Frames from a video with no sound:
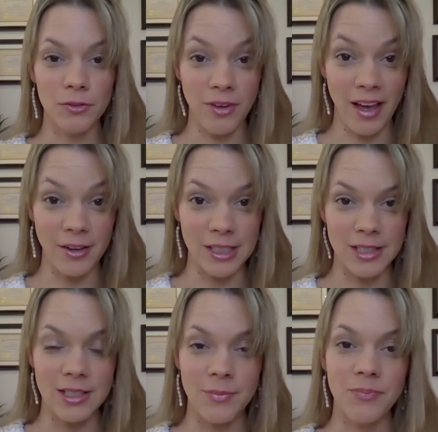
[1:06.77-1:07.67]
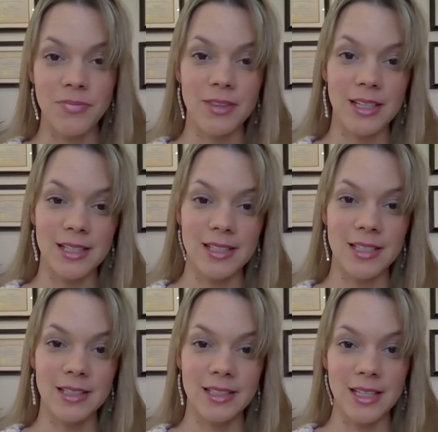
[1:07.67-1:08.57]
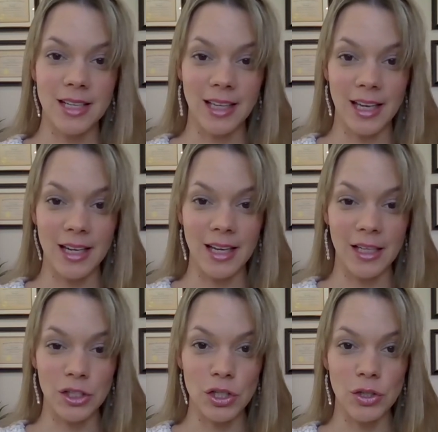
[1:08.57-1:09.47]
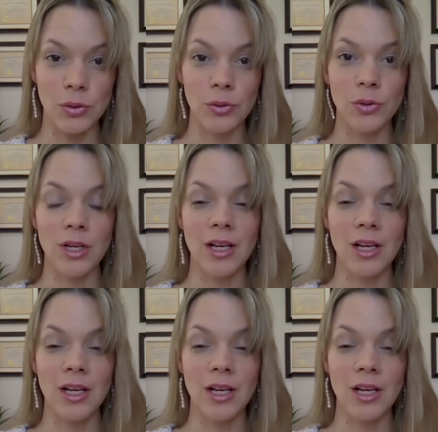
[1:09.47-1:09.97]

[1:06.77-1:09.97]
virus doesn't get into